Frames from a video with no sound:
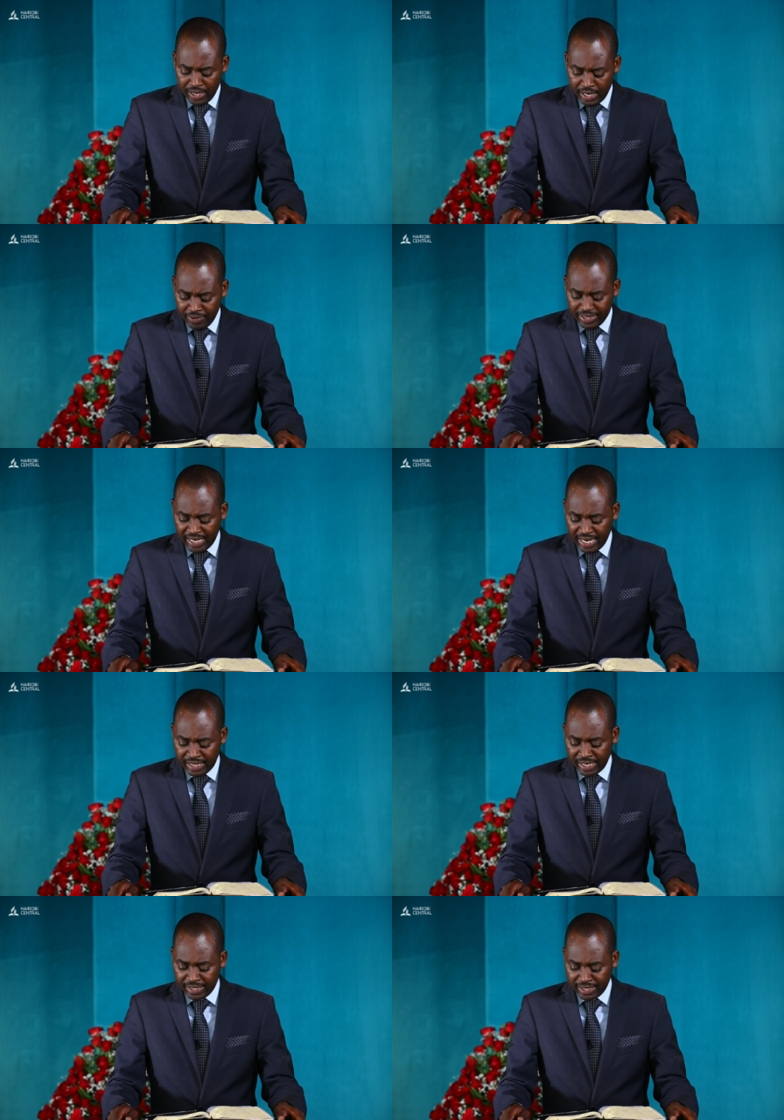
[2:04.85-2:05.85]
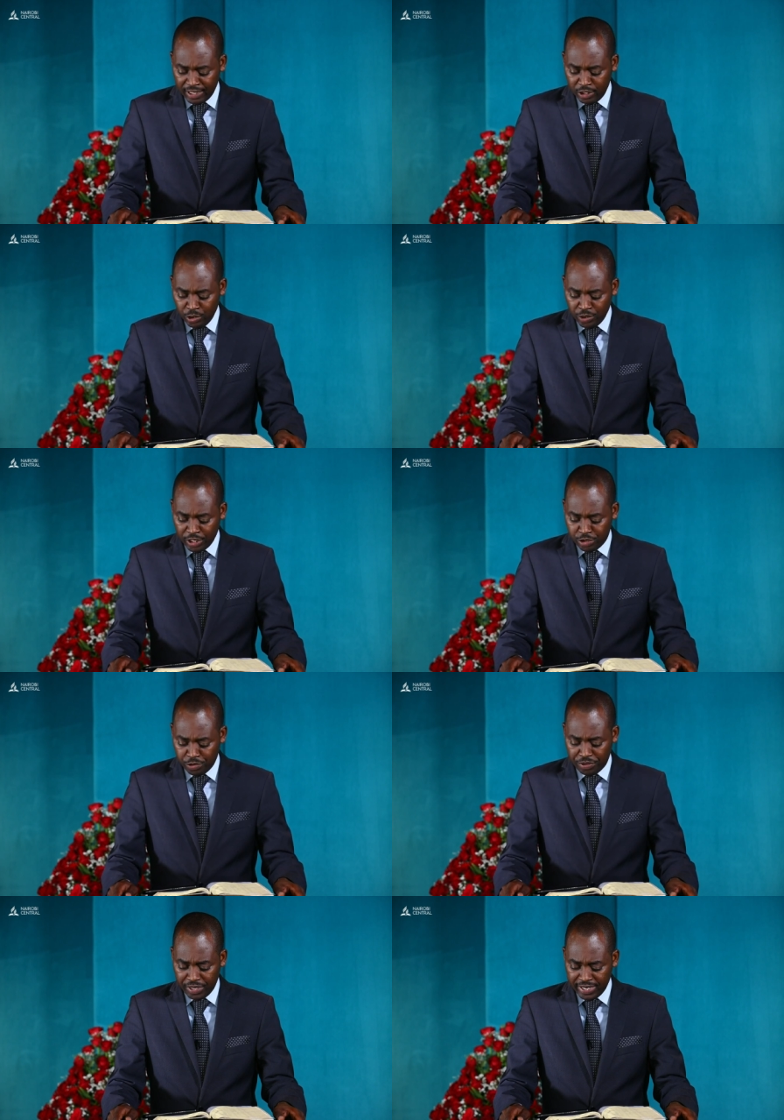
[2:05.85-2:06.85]
Nevertheless, I tell you the
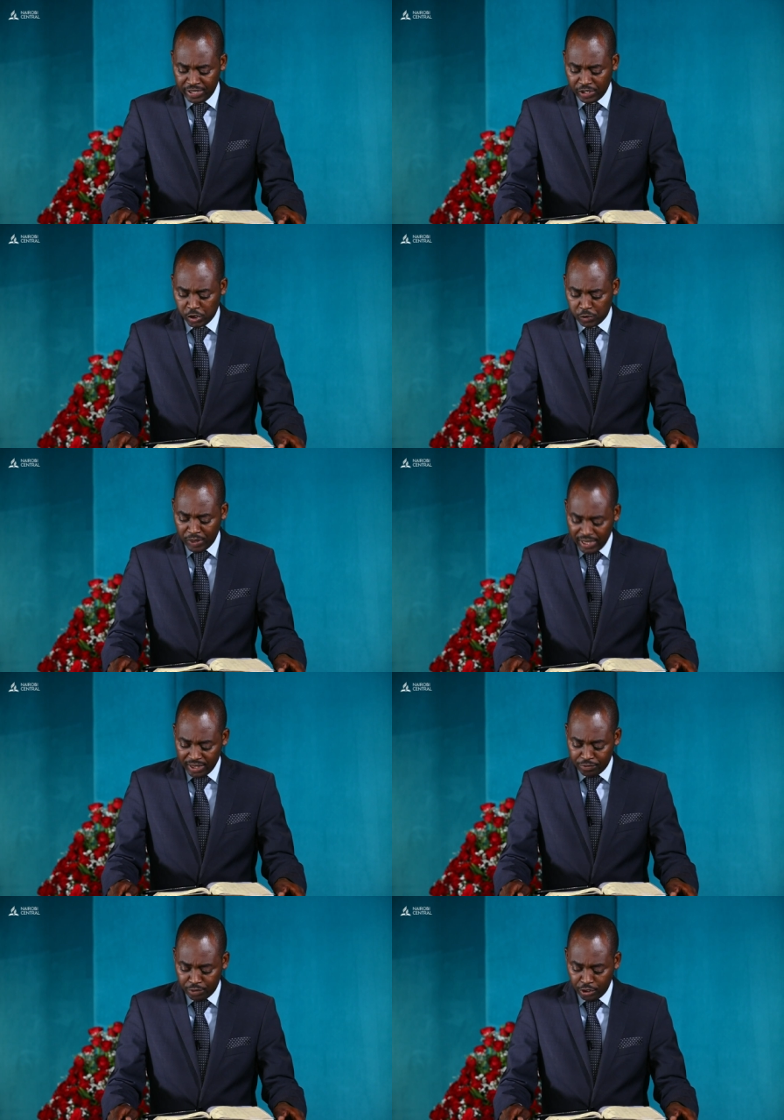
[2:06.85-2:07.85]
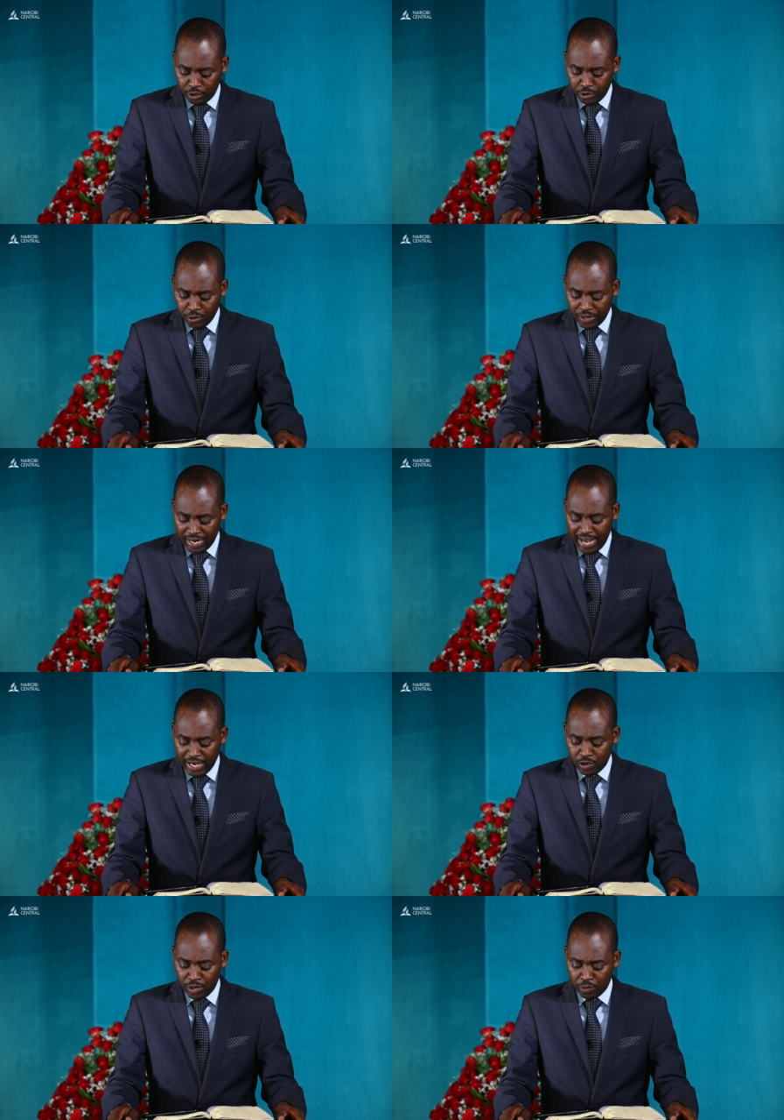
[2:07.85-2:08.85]
truth. It is expedient for you that
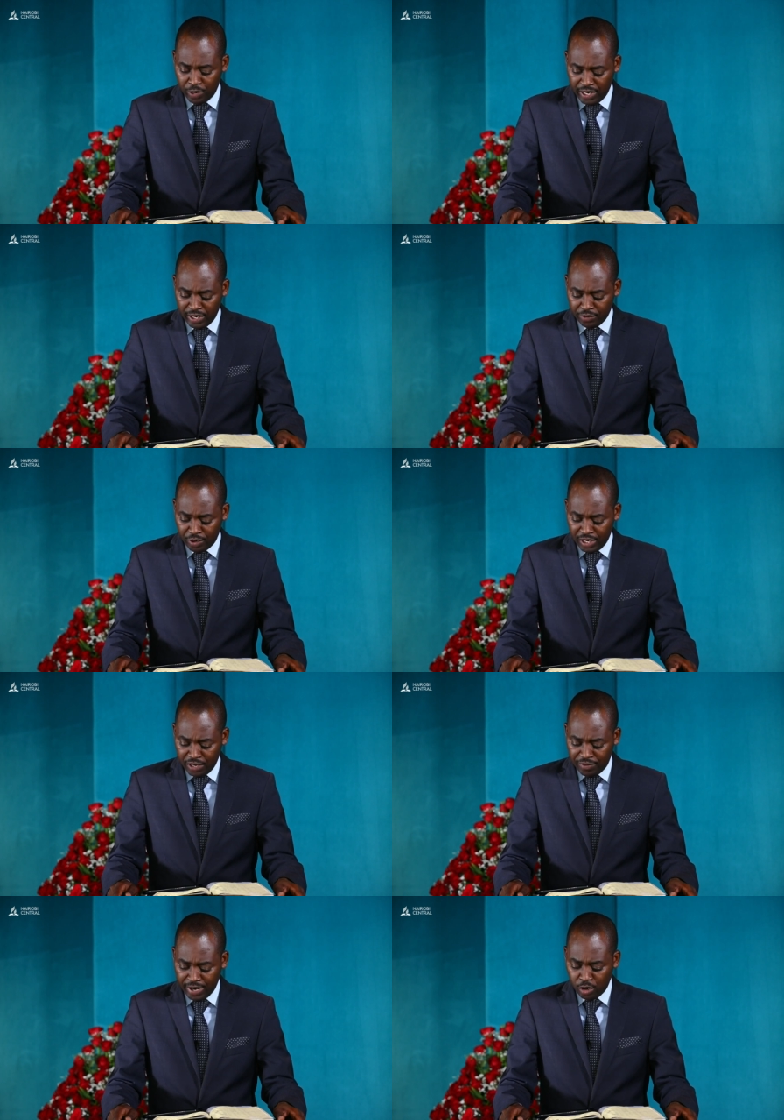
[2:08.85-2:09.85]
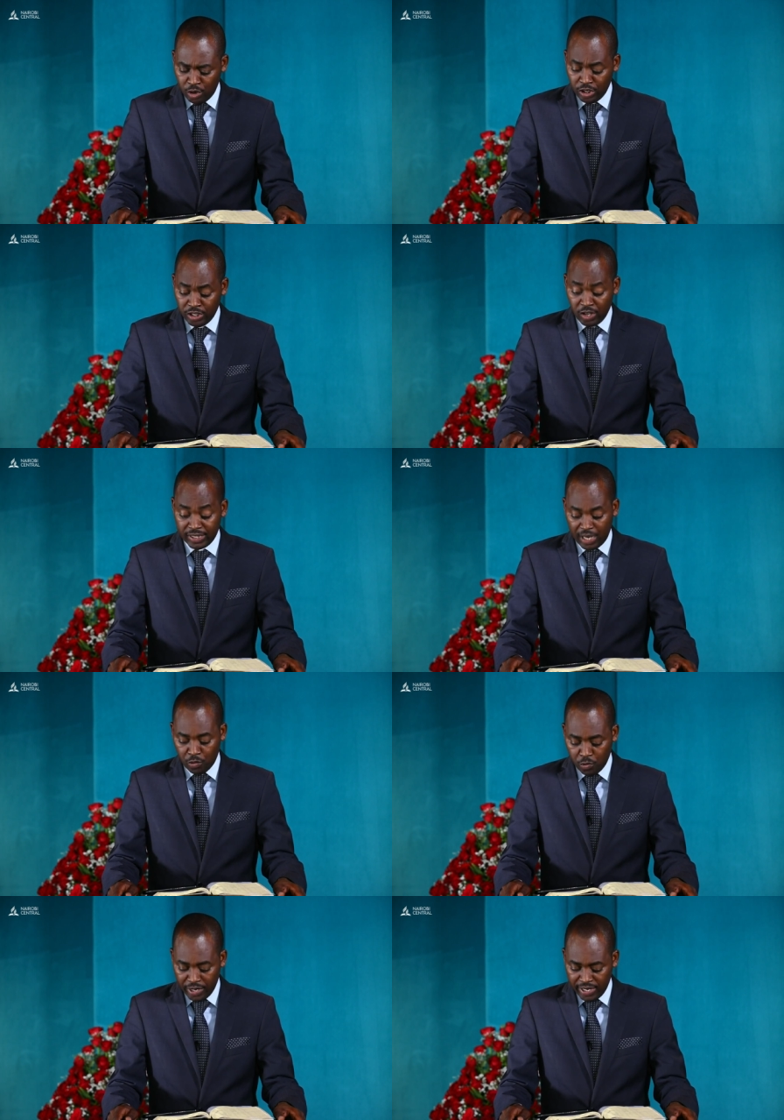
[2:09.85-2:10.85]
I go away. For if I go not
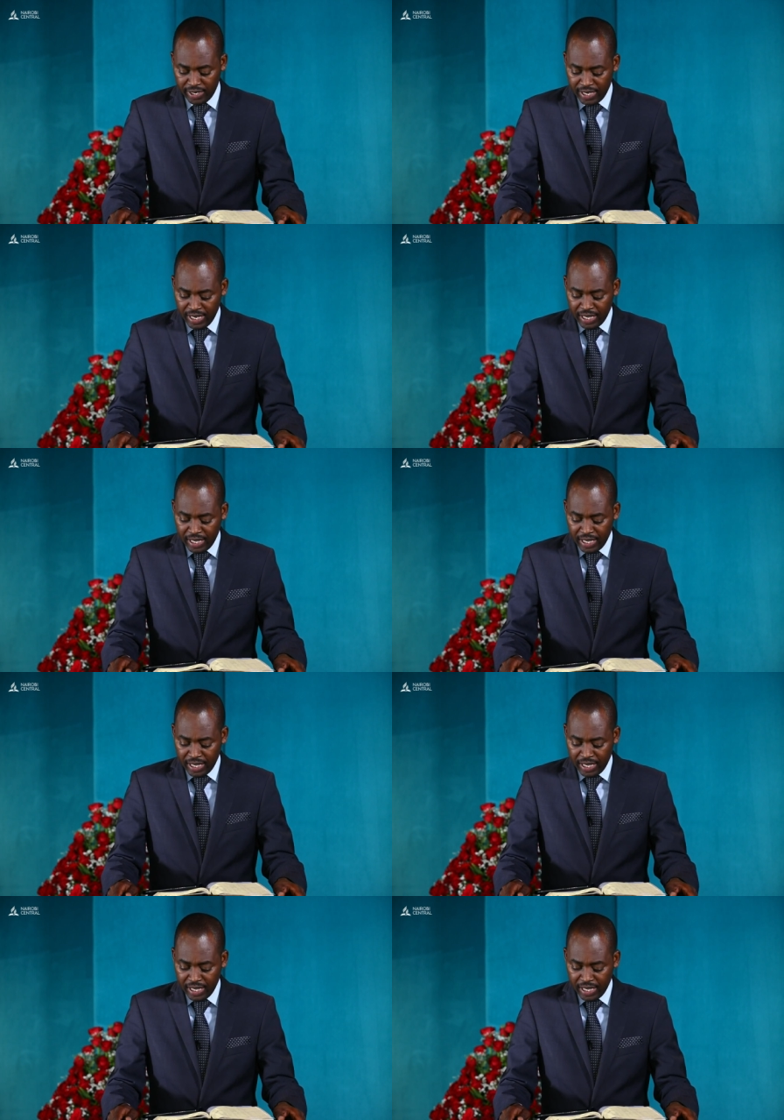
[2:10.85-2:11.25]
away,